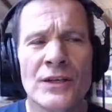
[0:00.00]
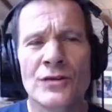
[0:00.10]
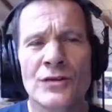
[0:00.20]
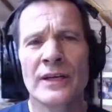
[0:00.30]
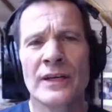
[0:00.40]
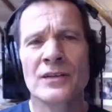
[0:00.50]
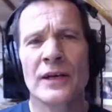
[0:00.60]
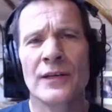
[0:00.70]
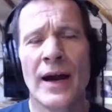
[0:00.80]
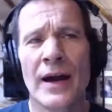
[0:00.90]
interesting, isn't
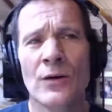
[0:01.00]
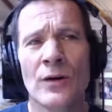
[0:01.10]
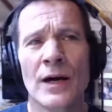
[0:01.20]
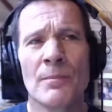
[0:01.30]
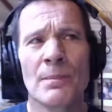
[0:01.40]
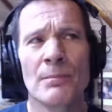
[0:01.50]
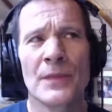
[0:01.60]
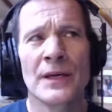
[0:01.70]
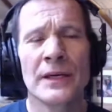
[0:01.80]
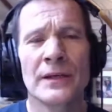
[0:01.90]
it, how
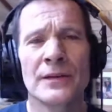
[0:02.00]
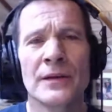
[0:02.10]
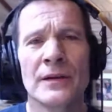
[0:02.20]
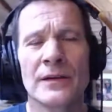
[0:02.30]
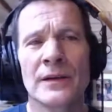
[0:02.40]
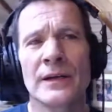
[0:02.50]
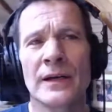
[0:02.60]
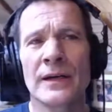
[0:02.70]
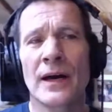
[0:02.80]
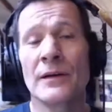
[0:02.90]

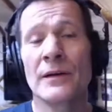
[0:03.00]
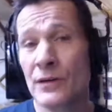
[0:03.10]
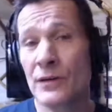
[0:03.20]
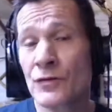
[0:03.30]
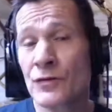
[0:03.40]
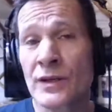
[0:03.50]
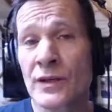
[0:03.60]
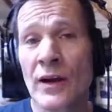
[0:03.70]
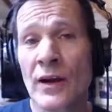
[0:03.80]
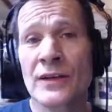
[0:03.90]
you've just
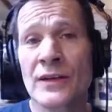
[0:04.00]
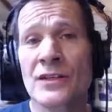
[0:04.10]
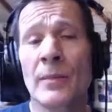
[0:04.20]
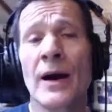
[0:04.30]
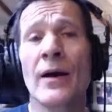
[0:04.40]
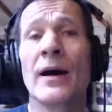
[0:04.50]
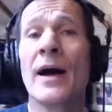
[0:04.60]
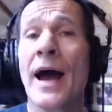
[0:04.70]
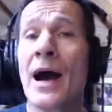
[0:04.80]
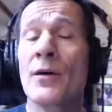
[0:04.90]
enlightened us about
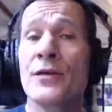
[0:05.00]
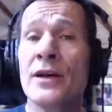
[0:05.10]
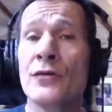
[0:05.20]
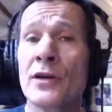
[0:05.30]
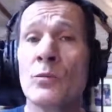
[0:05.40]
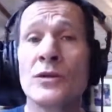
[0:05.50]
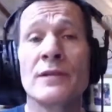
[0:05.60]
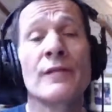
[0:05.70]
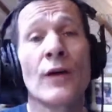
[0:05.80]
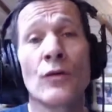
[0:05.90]
how Ethereum was
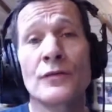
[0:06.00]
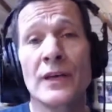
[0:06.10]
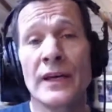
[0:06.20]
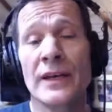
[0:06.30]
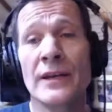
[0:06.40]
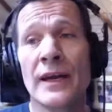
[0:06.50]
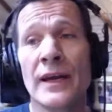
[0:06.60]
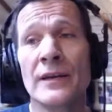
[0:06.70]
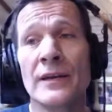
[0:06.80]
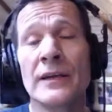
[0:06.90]
involved
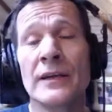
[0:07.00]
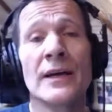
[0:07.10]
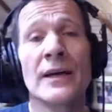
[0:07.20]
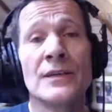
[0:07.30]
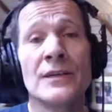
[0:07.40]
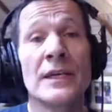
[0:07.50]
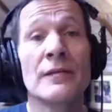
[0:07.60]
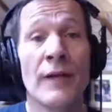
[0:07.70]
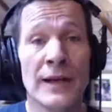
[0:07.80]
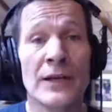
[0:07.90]
in the
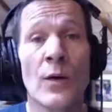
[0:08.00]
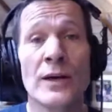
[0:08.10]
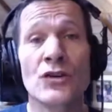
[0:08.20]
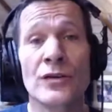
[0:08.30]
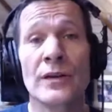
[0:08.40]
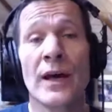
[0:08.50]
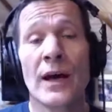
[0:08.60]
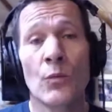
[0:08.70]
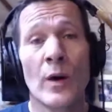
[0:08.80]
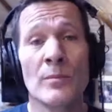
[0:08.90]
devaluation
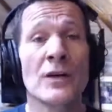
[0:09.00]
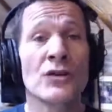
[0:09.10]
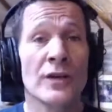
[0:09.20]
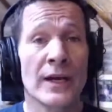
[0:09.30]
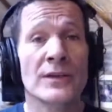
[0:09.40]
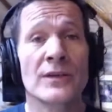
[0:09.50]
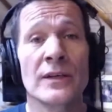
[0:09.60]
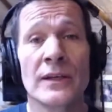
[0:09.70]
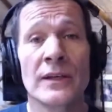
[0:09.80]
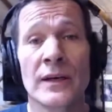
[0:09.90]
when measured against
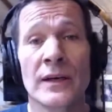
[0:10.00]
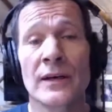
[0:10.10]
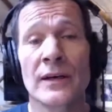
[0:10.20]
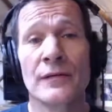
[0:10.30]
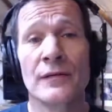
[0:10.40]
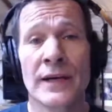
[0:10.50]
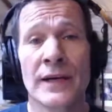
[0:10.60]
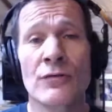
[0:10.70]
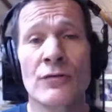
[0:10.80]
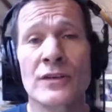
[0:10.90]
the fiat
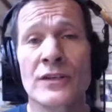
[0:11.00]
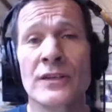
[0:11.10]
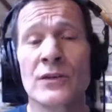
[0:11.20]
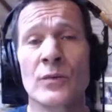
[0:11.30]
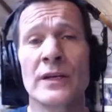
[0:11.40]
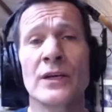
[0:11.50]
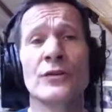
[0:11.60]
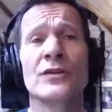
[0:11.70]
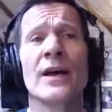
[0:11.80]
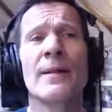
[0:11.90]
currencies that we
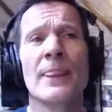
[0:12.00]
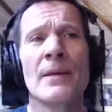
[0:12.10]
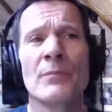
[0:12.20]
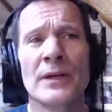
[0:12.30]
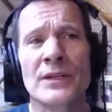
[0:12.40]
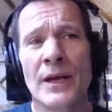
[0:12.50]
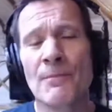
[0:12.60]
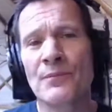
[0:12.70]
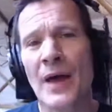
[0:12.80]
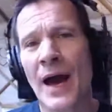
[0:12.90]
use. But
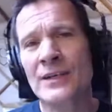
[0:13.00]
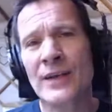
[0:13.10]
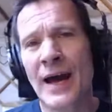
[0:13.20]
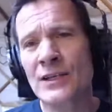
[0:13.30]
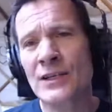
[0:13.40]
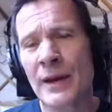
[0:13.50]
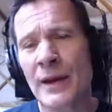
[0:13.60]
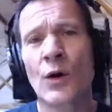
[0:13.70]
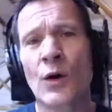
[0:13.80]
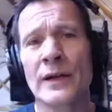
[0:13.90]
as
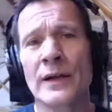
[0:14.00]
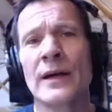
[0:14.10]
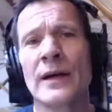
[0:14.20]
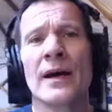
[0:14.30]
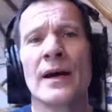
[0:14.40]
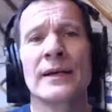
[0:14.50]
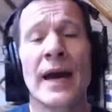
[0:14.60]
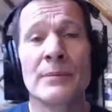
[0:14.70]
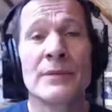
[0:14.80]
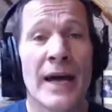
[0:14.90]
Bitcoin
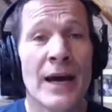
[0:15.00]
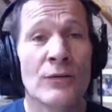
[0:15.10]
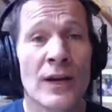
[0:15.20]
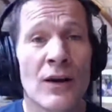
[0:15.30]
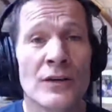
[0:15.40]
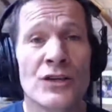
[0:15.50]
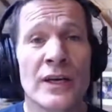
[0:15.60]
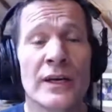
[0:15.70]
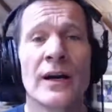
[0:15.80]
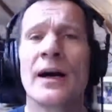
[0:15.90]
came down last
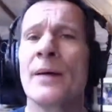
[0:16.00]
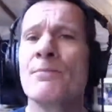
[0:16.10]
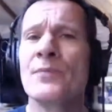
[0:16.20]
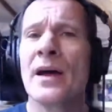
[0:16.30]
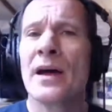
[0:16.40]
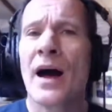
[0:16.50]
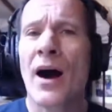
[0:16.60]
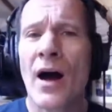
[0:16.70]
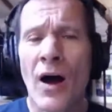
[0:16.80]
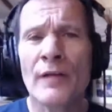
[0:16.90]
year,
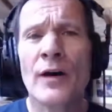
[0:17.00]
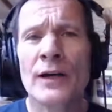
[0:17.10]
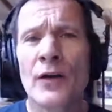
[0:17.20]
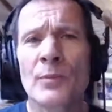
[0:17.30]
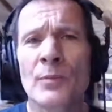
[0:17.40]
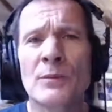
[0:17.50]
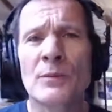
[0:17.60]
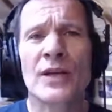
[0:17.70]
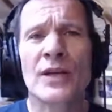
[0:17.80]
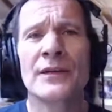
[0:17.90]
I've heard a lot of people
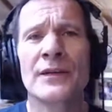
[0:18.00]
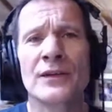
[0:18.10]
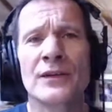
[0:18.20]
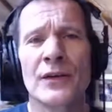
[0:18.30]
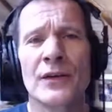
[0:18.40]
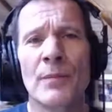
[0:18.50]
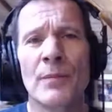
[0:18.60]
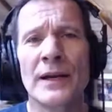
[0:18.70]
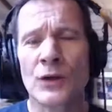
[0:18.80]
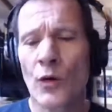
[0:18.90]
say that
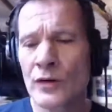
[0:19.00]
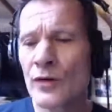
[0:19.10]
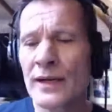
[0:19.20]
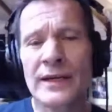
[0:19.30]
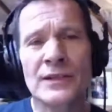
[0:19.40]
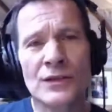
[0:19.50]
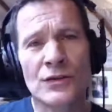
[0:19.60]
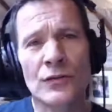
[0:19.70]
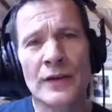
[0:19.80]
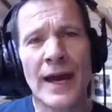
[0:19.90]
Bitcoin really is
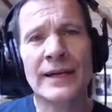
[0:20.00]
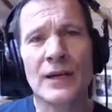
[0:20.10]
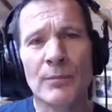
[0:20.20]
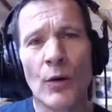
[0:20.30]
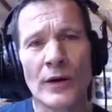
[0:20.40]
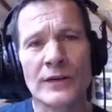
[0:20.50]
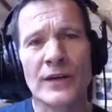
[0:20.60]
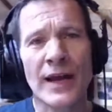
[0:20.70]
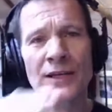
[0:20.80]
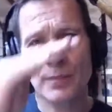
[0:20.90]
sort of the anchor point,
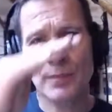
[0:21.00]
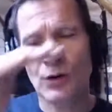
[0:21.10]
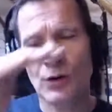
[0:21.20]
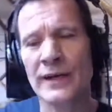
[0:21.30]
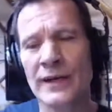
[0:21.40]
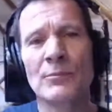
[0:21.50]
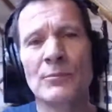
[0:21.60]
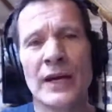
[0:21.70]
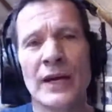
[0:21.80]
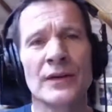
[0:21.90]
and as Bitcoin
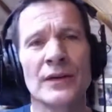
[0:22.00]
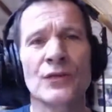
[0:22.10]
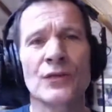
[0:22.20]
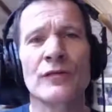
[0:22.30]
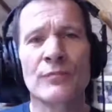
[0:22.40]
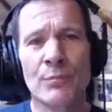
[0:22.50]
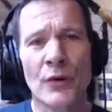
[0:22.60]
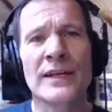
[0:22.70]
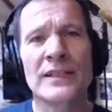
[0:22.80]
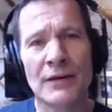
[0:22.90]
comes down, it sort of
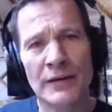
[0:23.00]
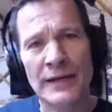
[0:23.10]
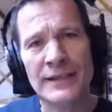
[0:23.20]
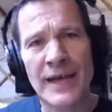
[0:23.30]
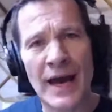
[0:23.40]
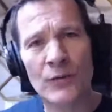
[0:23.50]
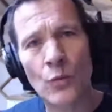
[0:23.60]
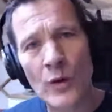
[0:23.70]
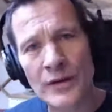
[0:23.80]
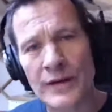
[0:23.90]
brings everything down
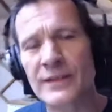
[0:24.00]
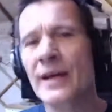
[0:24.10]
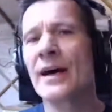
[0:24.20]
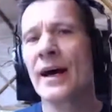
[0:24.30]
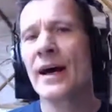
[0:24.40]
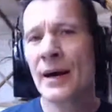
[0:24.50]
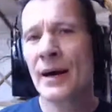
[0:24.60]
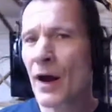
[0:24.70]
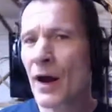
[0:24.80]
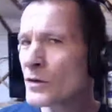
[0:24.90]
with it.
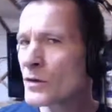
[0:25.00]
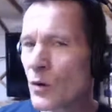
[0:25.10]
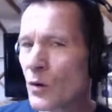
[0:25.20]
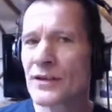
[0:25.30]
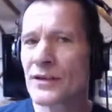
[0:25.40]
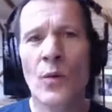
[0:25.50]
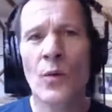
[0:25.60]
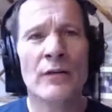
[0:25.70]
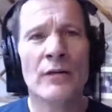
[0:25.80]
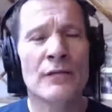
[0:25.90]
I wasn't quite so
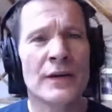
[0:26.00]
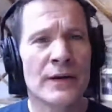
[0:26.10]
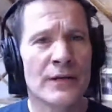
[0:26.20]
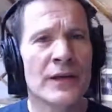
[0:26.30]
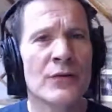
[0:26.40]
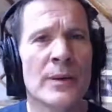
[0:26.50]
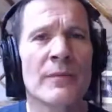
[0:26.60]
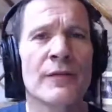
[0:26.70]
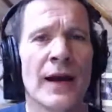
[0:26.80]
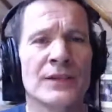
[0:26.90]
aware of the
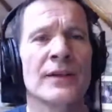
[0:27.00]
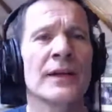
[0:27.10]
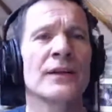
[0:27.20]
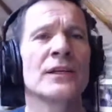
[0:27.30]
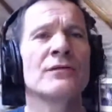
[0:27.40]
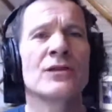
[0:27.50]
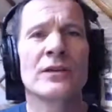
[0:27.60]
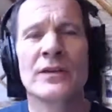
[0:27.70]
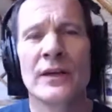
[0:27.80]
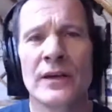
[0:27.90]
Ethereum factor there that you've
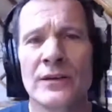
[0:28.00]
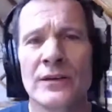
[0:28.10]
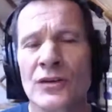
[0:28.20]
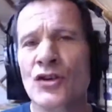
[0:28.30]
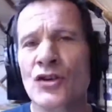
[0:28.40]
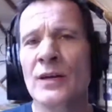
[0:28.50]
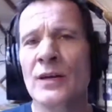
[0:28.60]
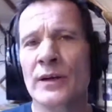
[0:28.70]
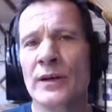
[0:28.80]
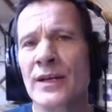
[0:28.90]
just
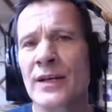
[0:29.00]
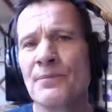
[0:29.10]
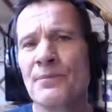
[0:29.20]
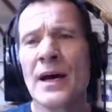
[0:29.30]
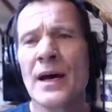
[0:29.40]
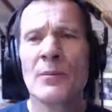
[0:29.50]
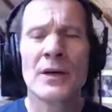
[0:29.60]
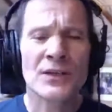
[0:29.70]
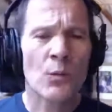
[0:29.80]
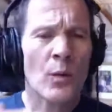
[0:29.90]
shared with us.
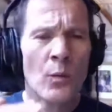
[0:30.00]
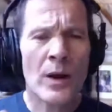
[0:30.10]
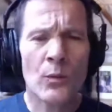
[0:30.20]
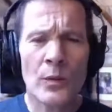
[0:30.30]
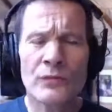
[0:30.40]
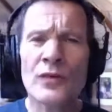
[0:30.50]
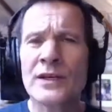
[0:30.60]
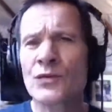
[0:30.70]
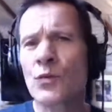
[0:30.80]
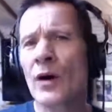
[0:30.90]
But we
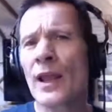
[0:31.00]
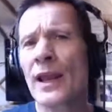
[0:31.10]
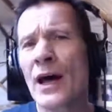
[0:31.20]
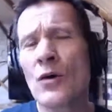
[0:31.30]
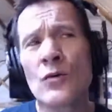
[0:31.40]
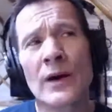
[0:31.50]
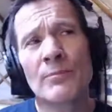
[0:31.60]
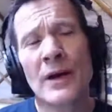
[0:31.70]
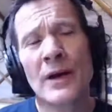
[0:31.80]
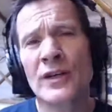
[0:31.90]
reached a low
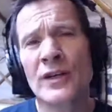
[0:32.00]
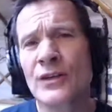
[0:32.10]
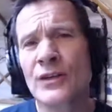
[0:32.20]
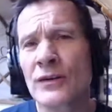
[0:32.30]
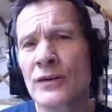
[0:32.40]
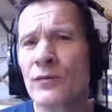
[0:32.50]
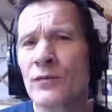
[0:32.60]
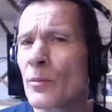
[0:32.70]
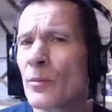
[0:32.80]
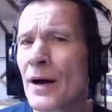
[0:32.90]
measured in dollars of
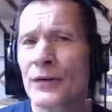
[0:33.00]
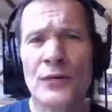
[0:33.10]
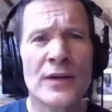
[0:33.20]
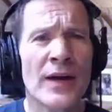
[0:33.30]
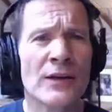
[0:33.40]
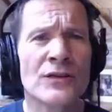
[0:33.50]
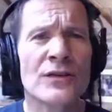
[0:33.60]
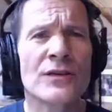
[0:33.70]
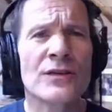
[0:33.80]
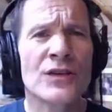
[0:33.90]
about
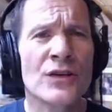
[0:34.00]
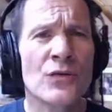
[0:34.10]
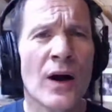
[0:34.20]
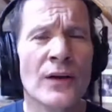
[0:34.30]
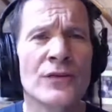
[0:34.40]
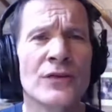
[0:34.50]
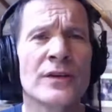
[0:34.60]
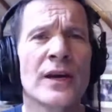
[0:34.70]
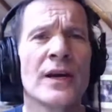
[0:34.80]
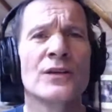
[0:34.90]

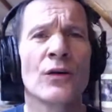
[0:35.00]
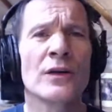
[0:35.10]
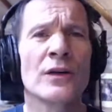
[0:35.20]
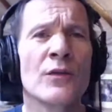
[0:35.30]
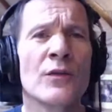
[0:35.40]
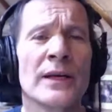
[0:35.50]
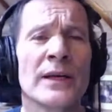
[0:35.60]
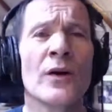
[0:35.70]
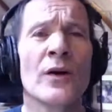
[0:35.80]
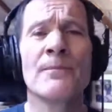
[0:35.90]
$3,200 for
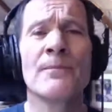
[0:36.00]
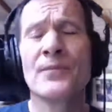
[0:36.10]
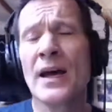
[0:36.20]
Bitcoin.